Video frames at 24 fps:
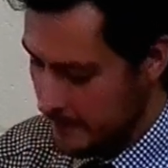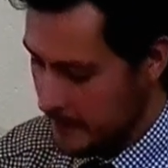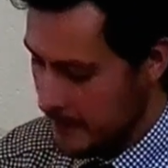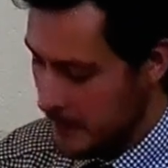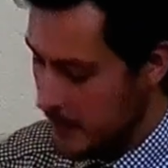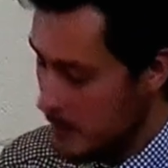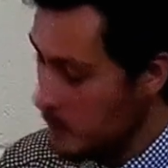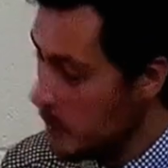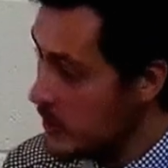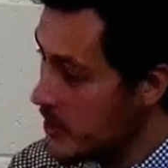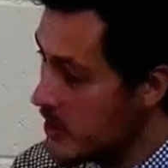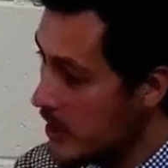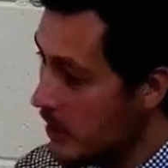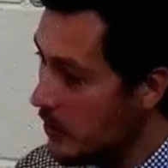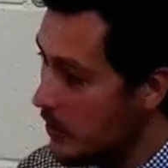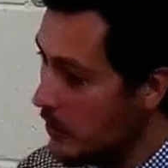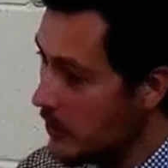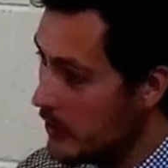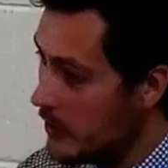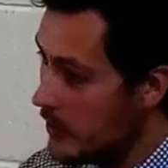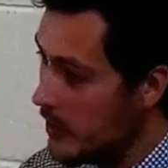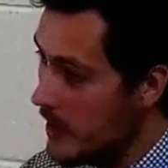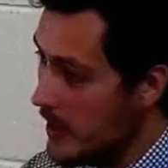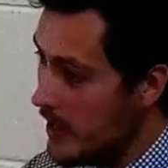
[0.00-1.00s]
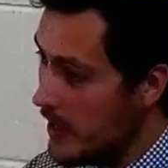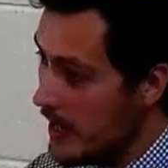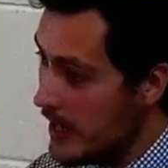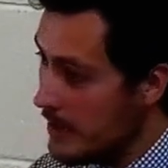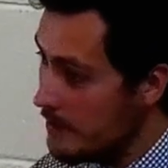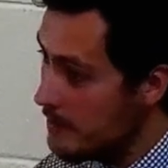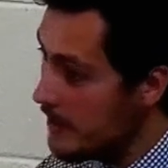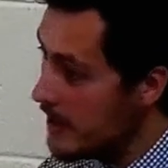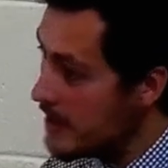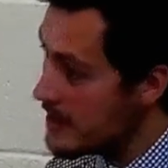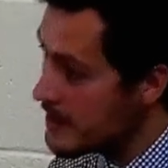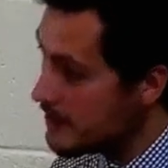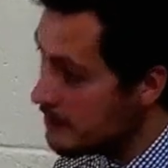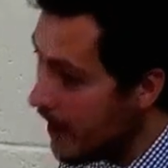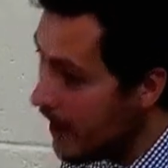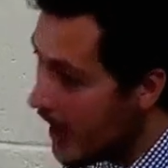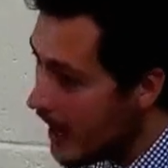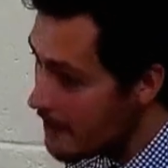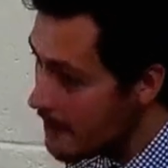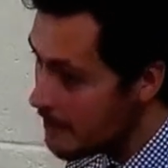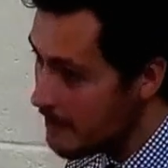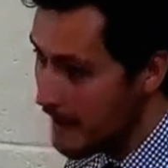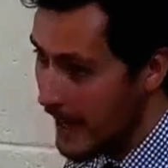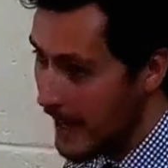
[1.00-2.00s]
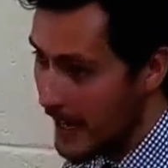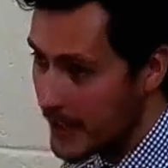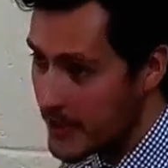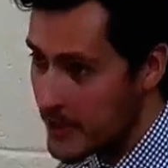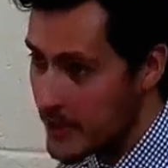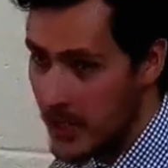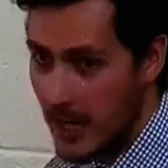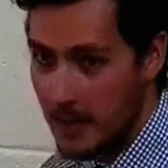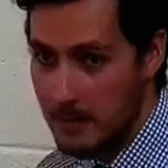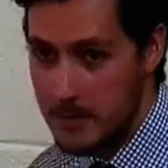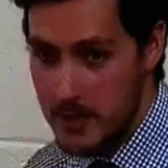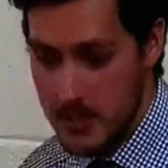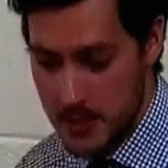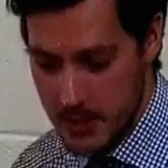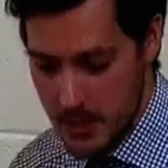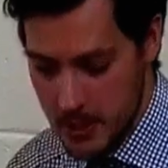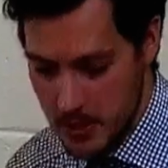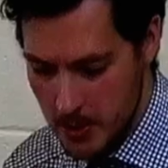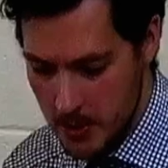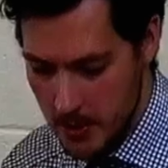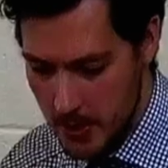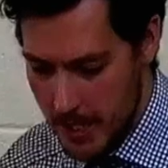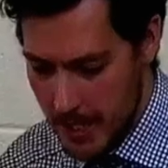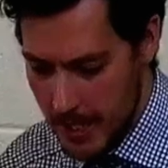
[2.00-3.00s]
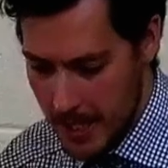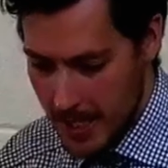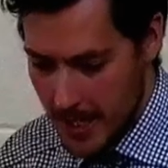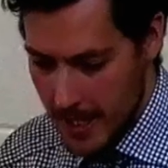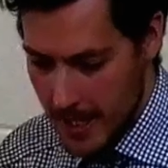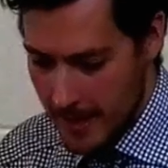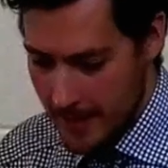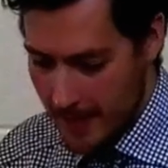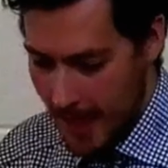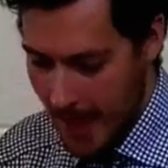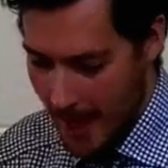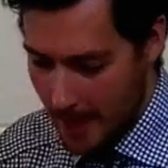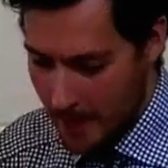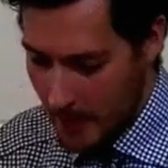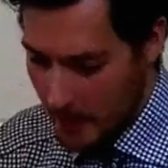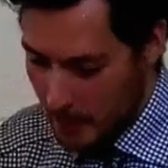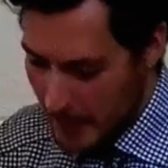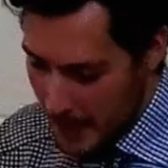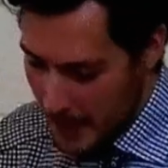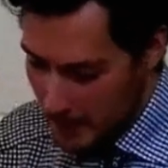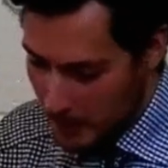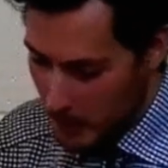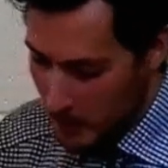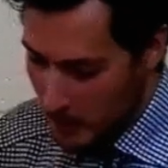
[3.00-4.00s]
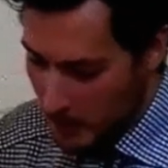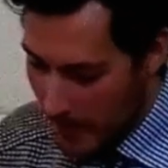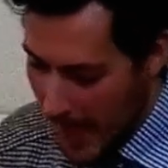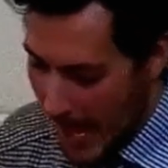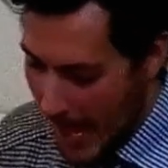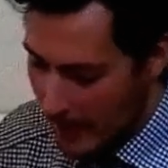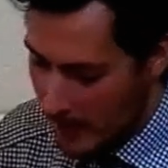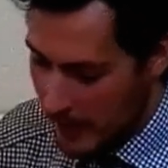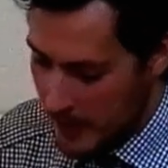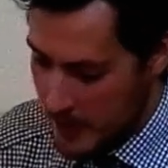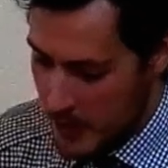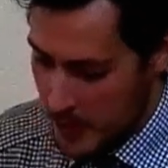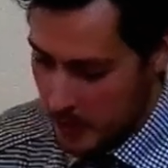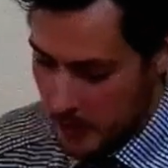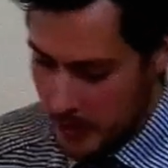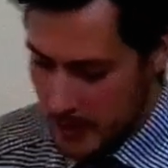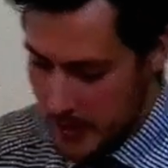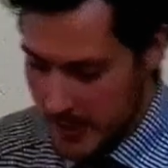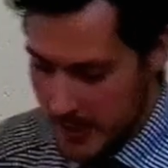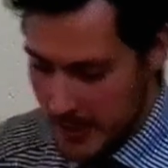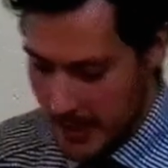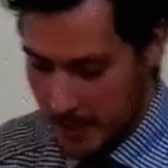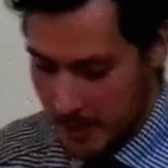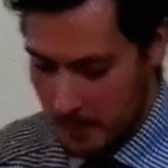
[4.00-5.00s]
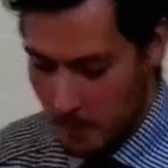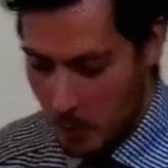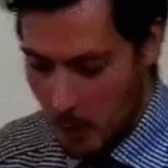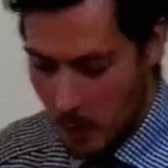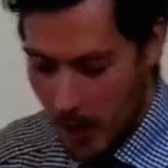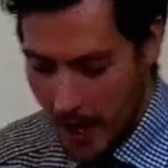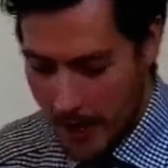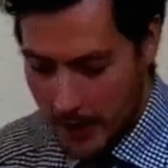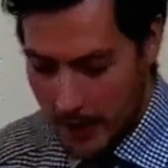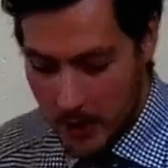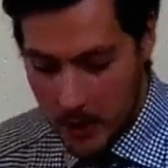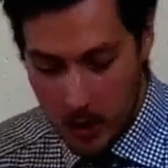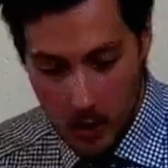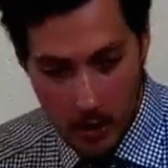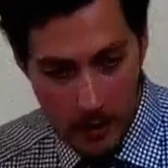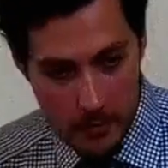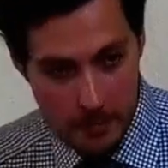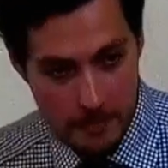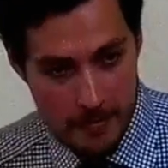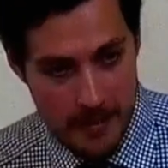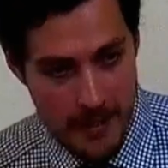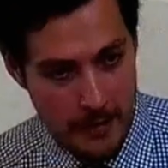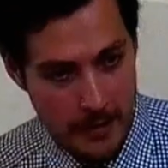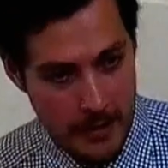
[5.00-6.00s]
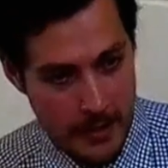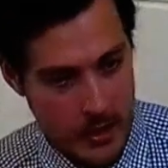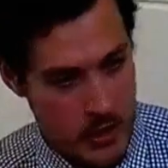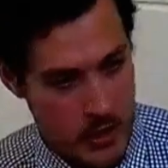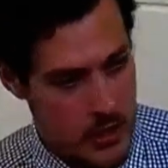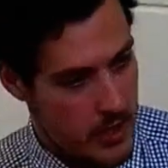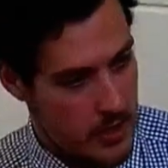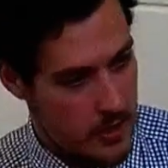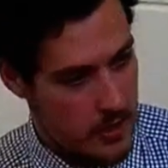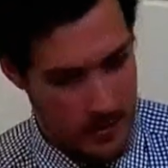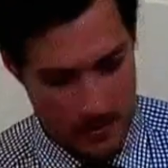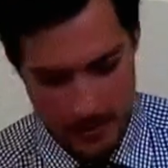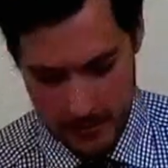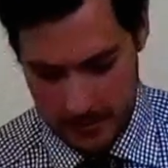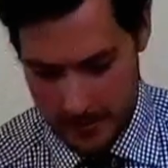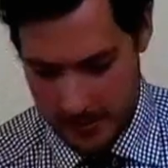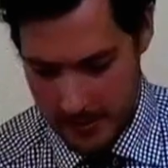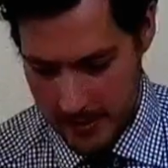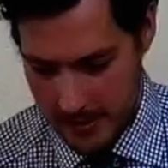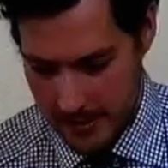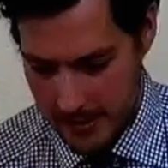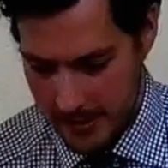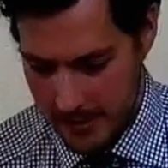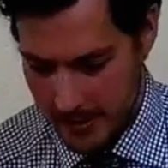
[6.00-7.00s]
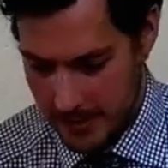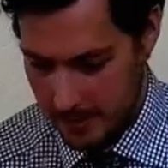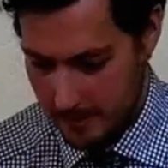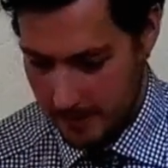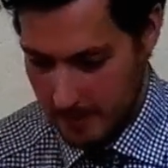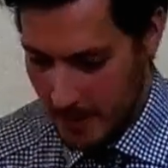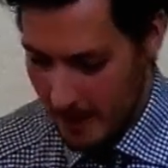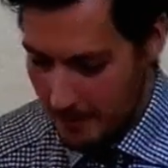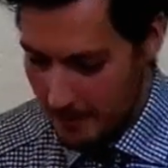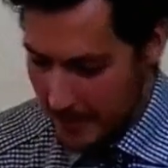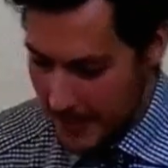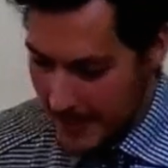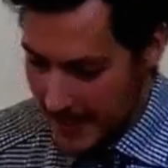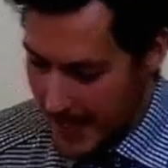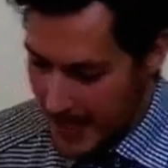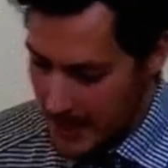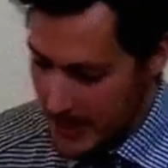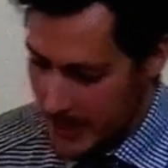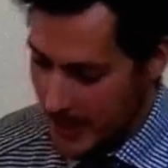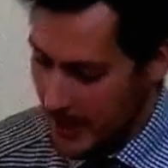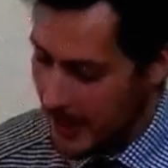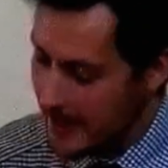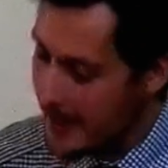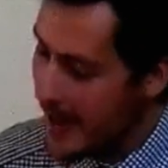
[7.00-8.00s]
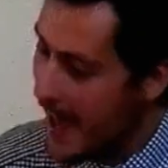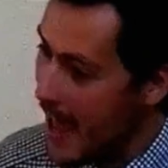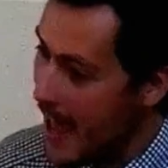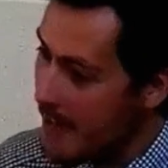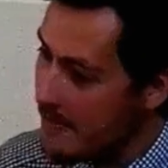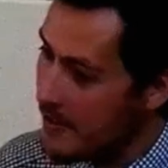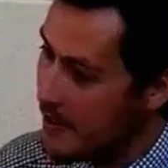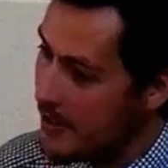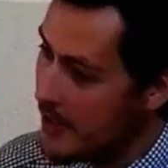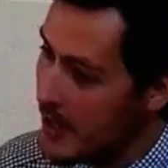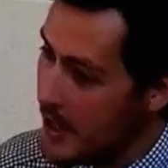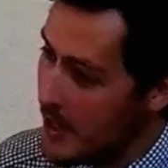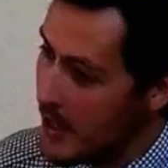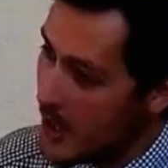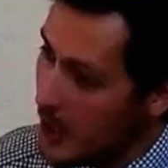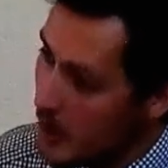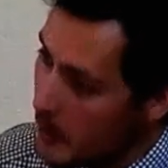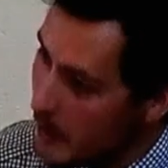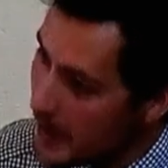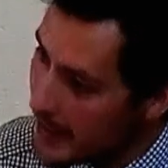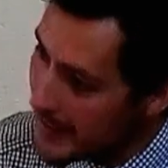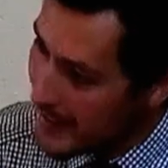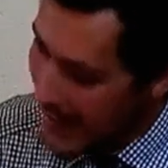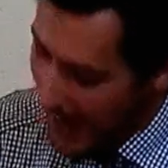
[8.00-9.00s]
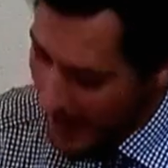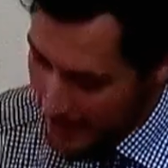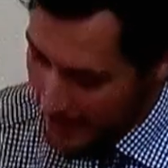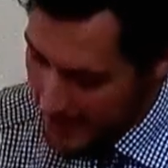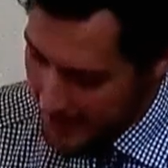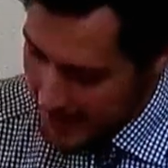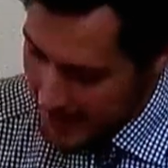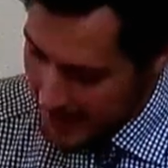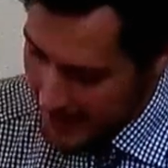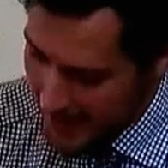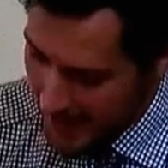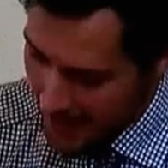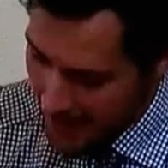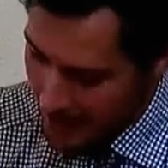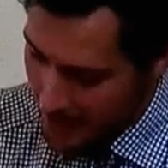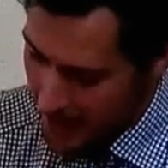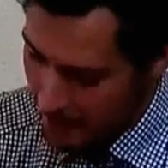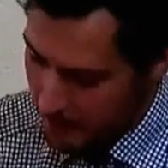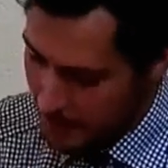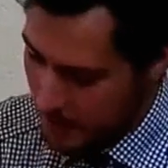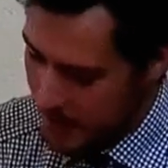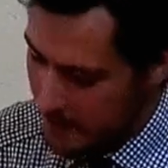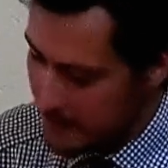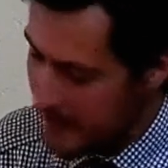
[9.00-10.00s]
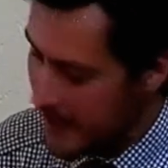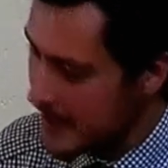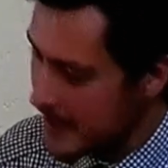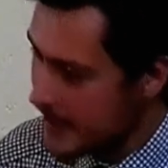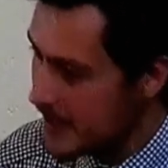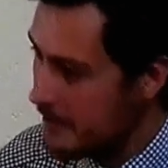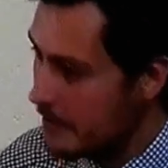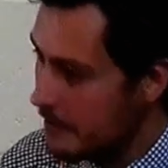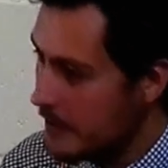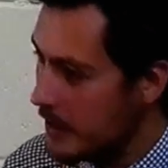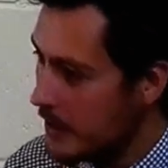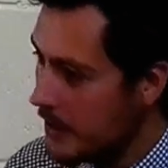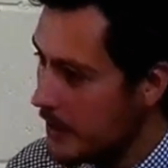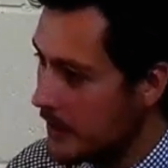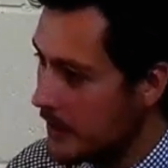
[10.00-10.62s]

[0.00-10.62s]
We're told in verse 5 of Acts chapter 2 that the people there in Jerusalem were God fearing Jews from every nation under heaven who had gathered together for the festival.